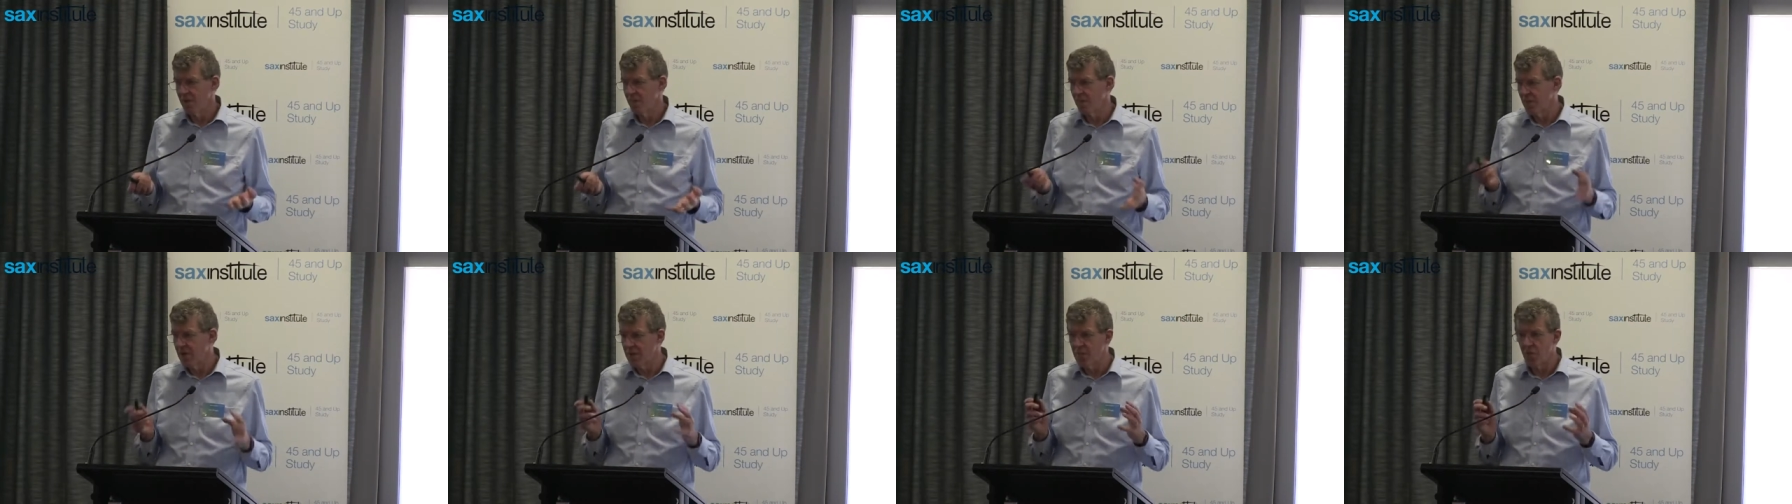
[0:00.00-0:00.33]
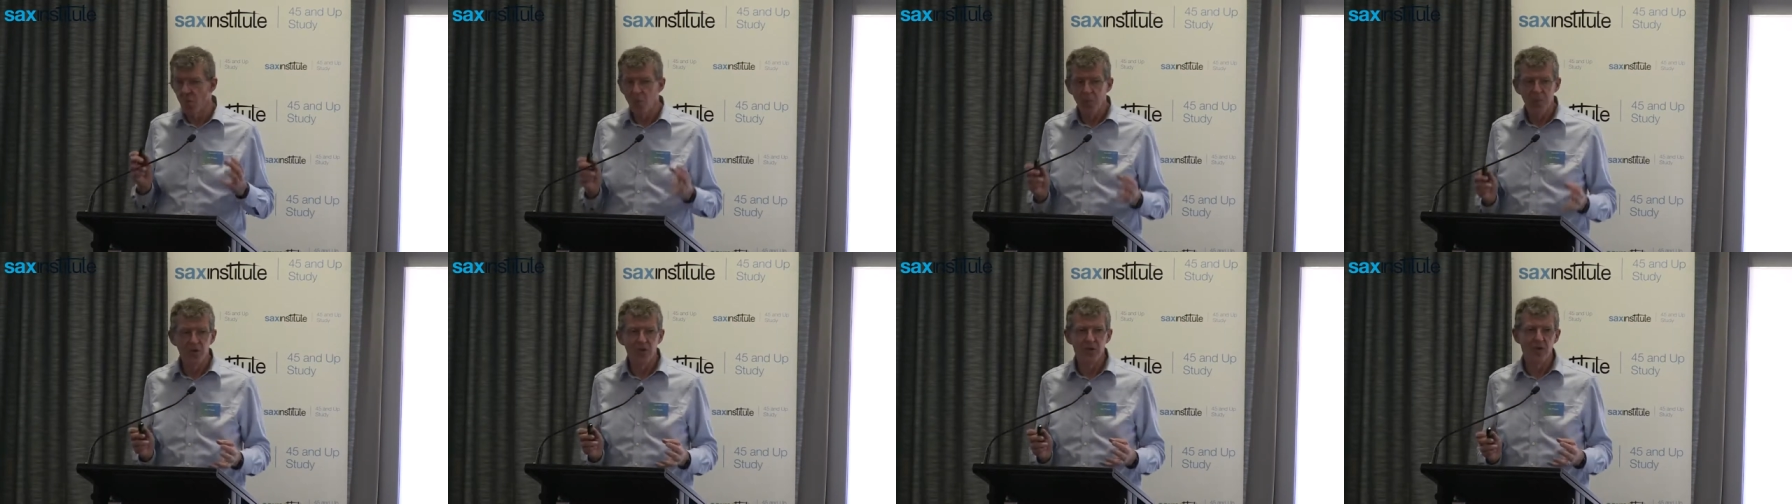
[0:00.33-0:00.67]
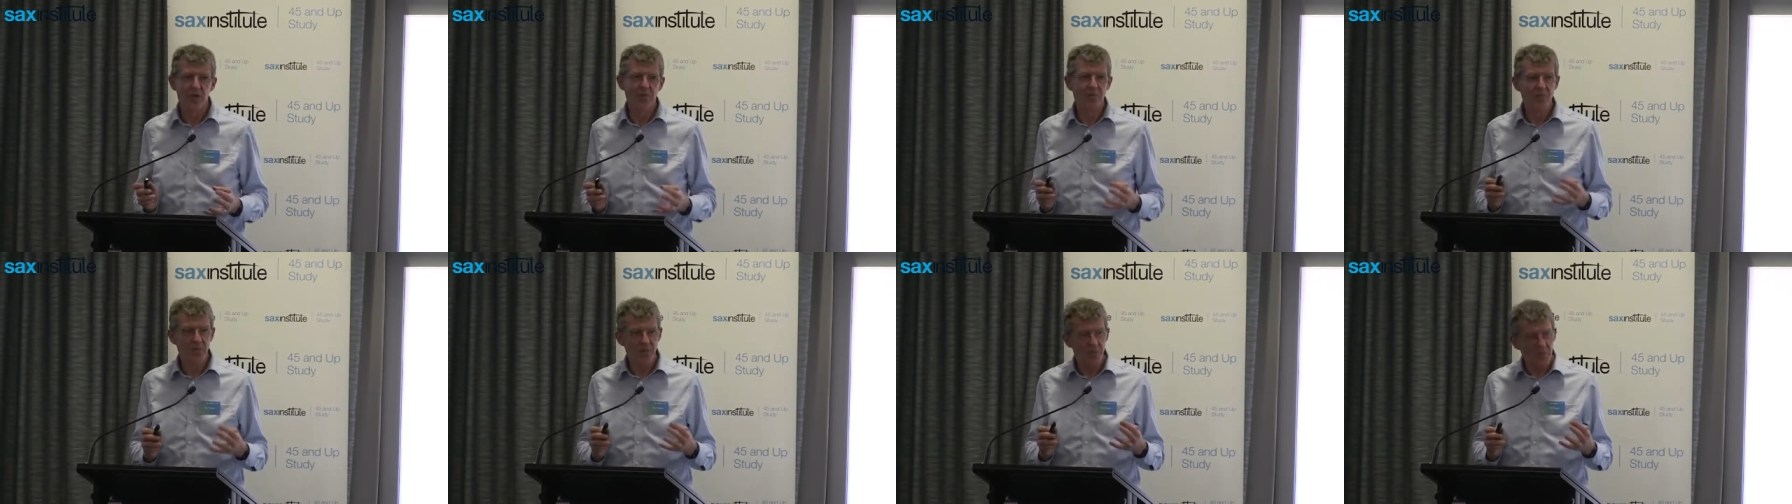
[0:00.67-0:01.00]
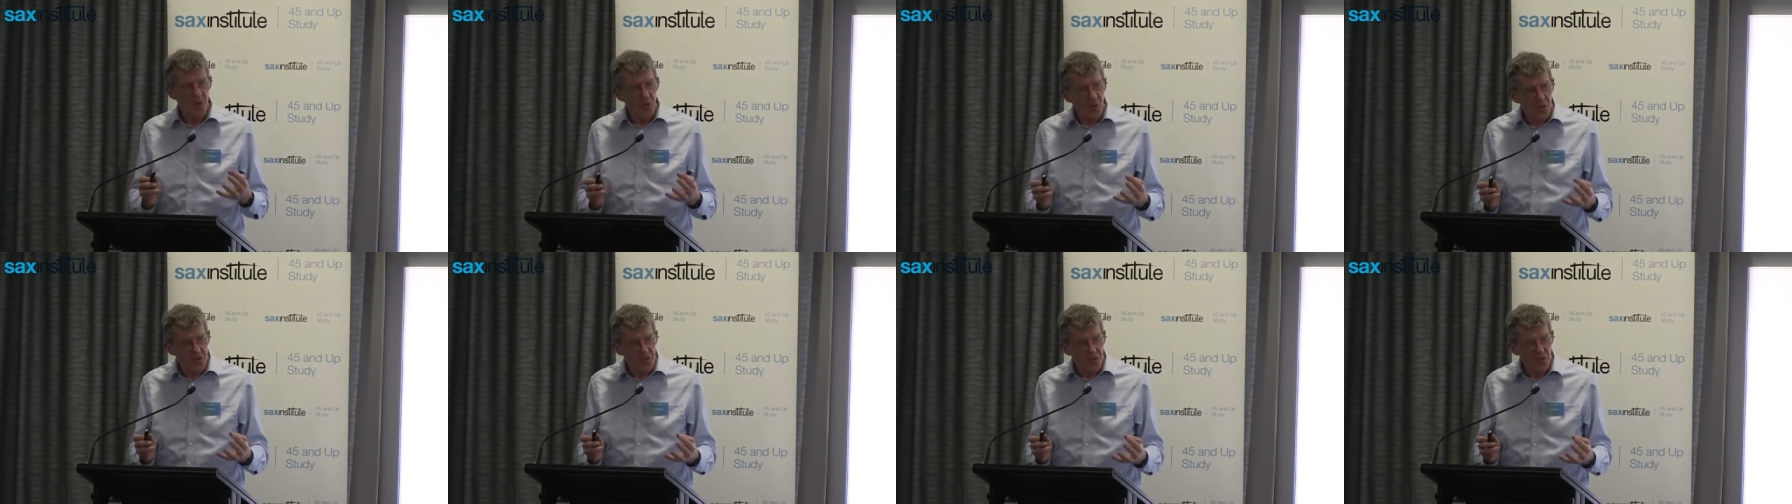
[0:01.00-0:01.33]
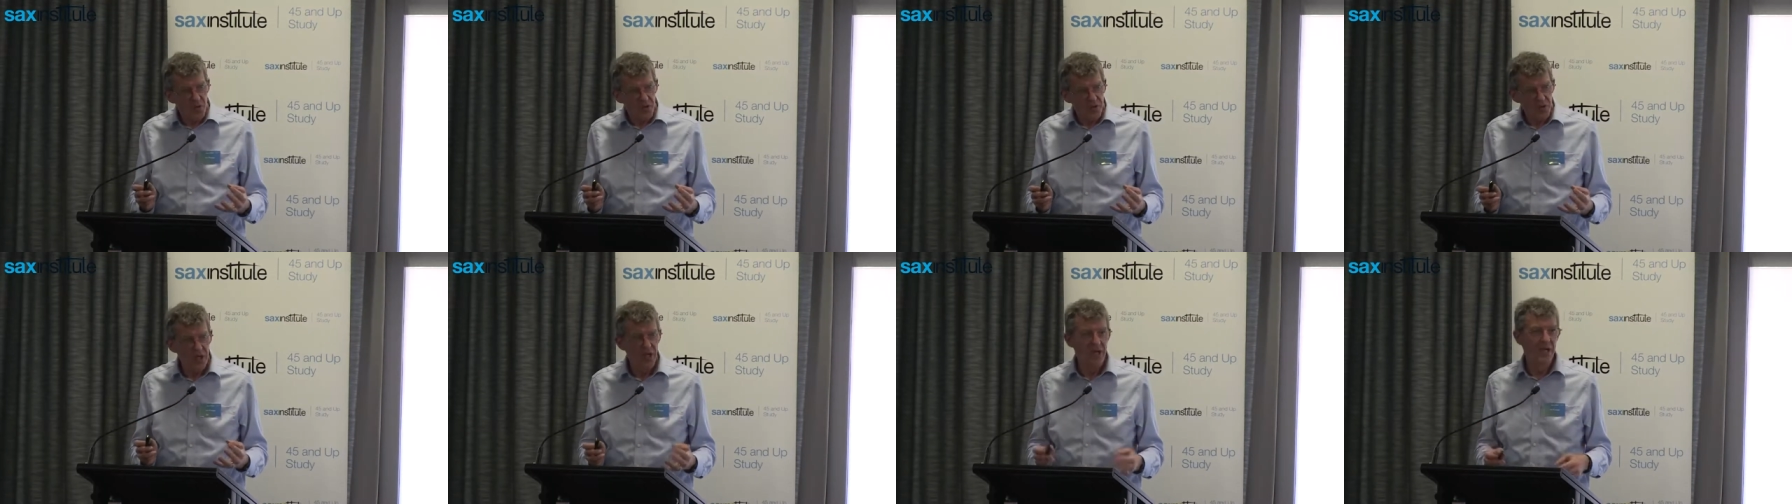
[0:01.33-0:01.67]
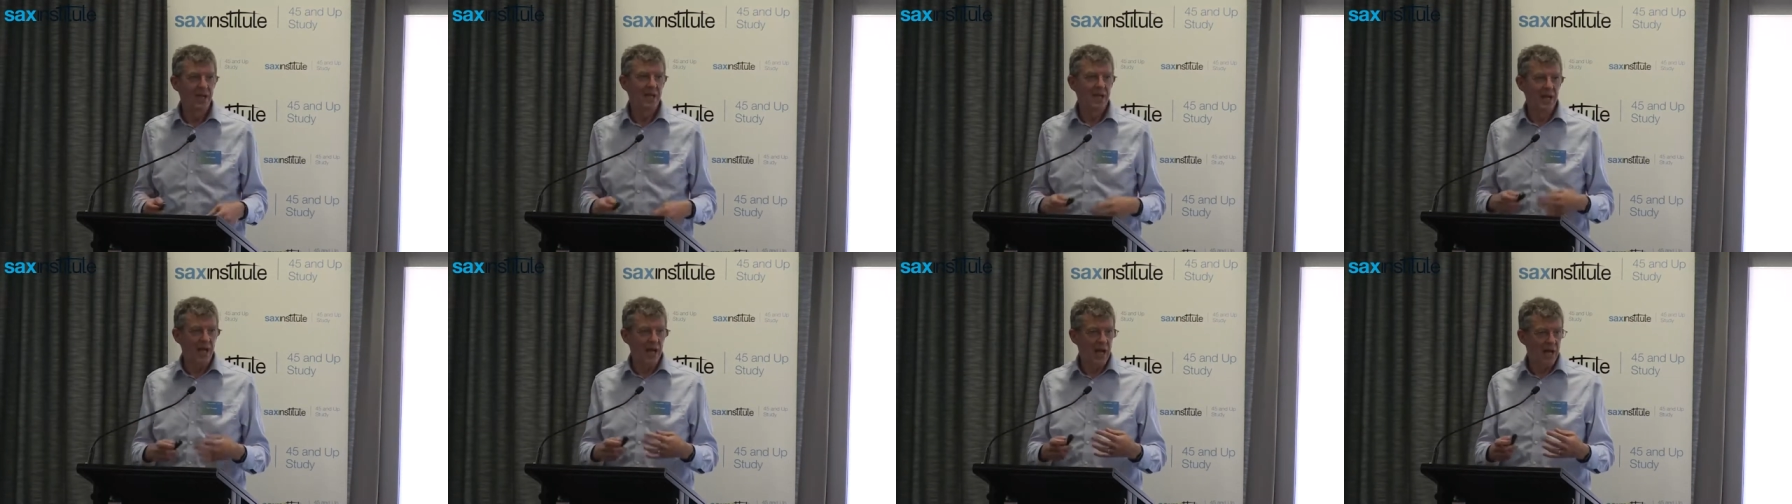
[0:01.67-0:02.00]
People put in proposals
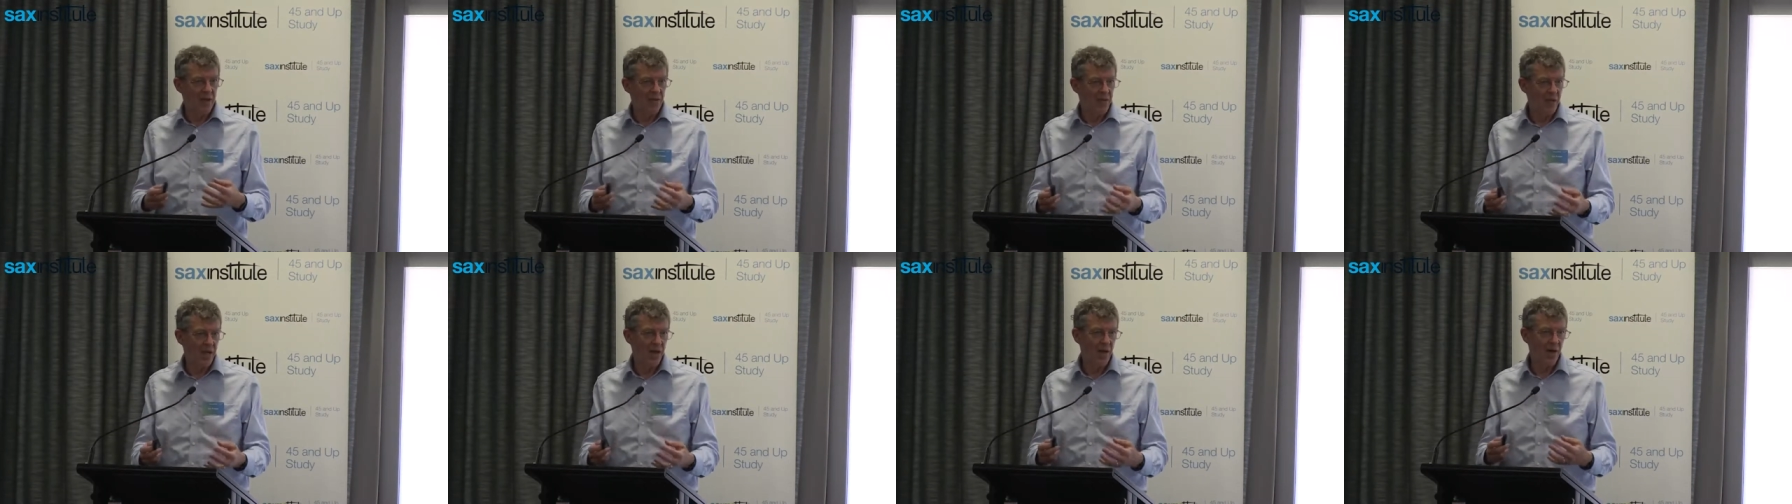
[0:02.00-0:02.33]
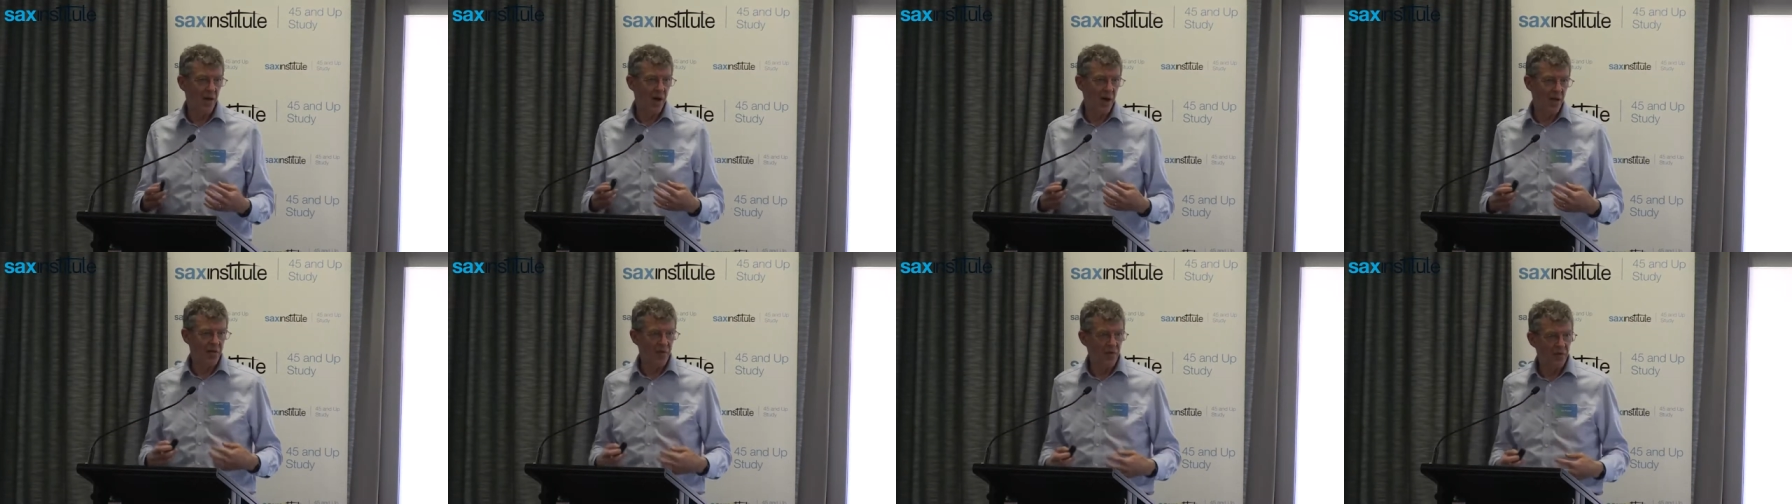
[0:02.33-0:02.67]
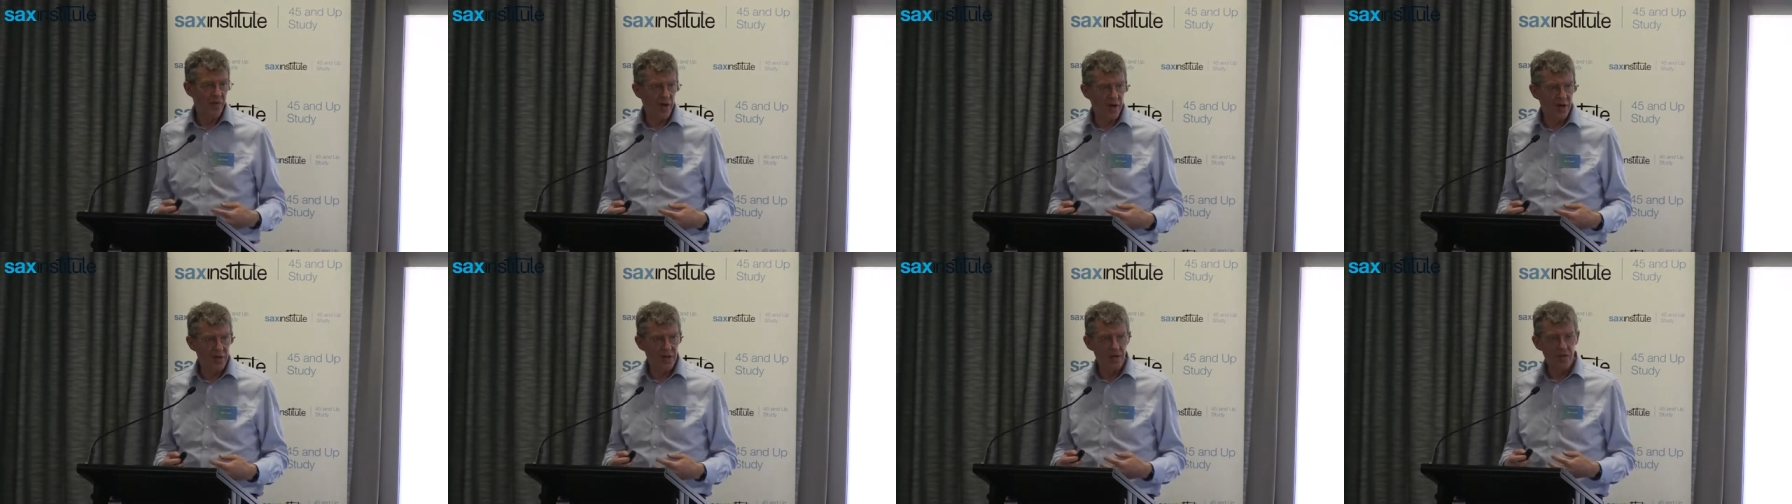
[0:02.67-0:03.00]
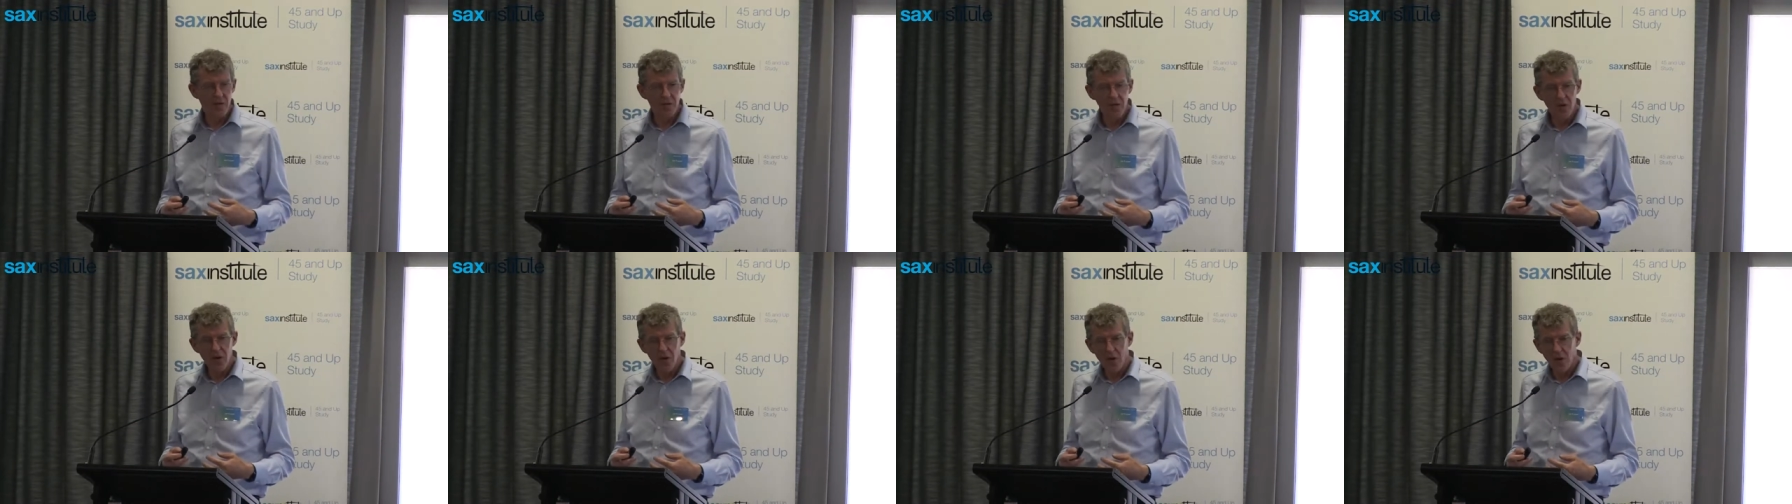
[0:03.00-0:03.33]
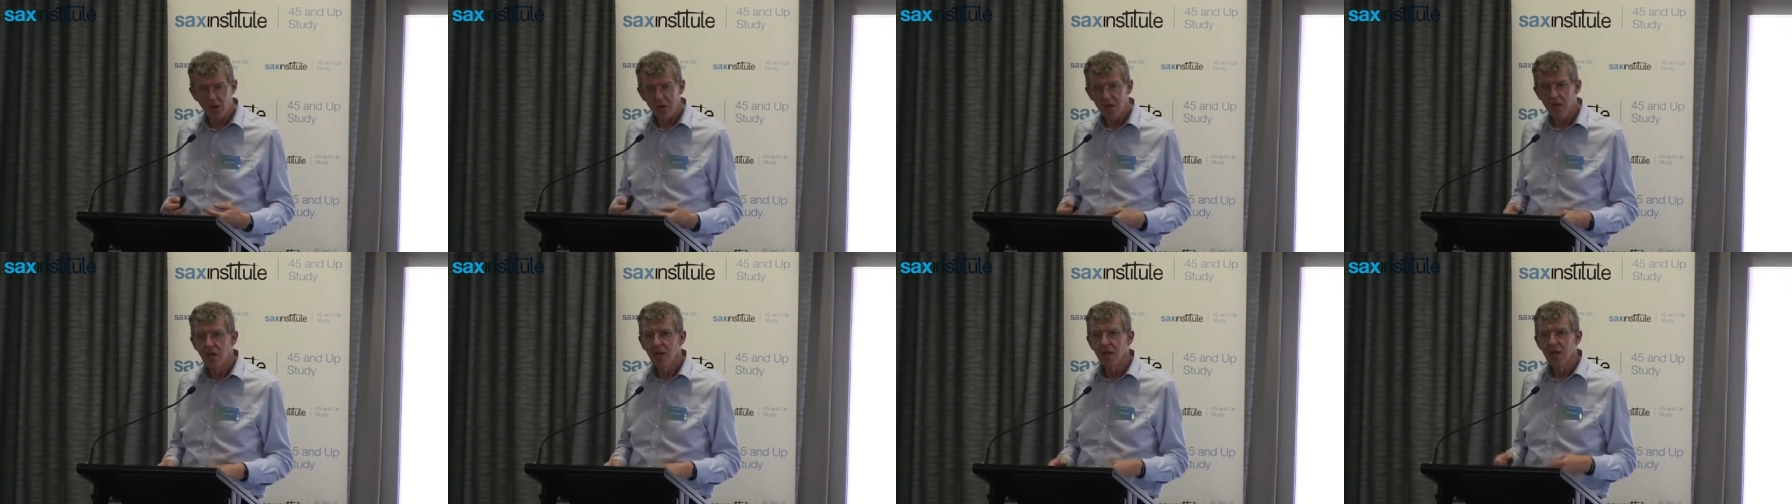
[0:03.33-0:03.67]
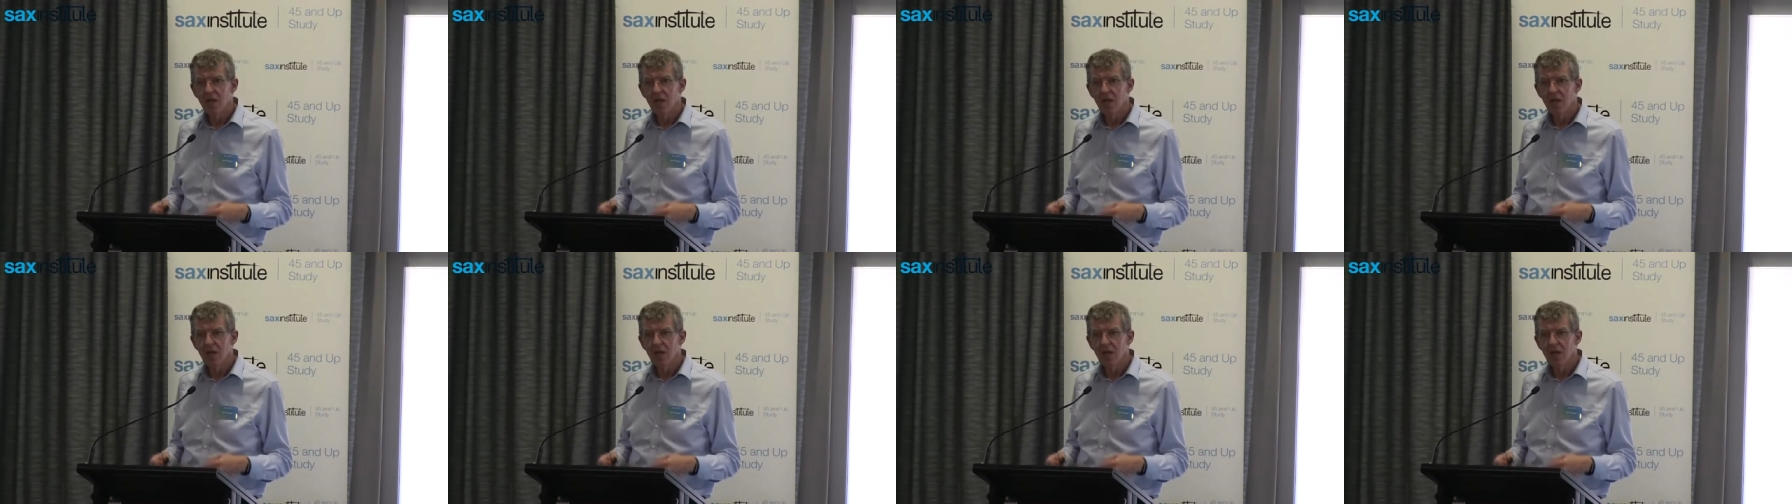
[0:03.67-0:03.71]
and they are either funded or not.